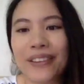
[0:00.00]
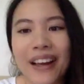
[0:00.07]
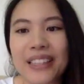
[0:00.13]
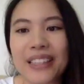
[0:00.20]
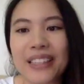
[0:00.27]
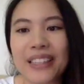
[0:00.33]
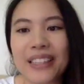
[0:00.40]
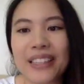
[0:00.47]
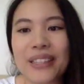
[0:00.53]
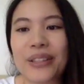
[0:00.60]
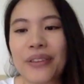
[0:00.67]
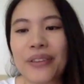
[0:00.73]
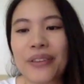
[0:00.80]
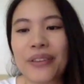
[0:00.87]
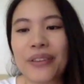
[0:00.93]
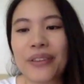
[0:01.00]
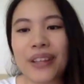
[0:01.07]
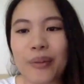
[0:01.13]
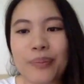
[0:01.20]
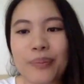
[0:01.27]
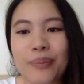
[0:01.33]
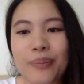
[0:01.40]
and you know,
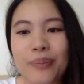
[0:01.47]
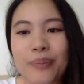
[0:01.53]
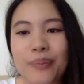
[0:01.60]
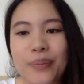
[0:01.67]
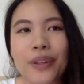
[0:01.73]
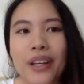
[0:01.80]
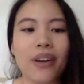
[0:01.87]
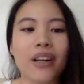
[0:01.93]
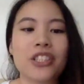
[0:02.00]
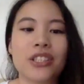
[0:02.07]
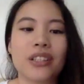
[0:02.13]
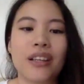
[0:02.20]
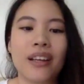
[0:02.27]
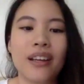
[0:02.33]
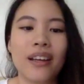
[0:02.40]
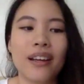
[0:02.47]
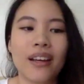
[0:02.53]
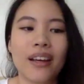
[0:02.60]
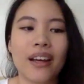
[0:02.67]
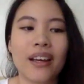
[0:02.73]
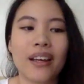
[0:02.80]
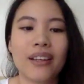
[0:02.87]
the people that I
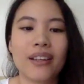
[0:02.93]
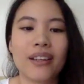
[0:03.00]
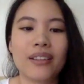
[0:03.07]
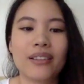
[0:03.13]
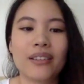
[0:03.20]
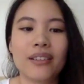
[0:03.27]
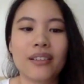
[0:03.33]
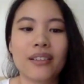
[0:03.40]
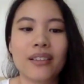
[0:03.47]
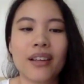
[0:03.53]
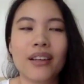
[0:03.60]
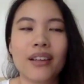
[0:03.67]
watch. And I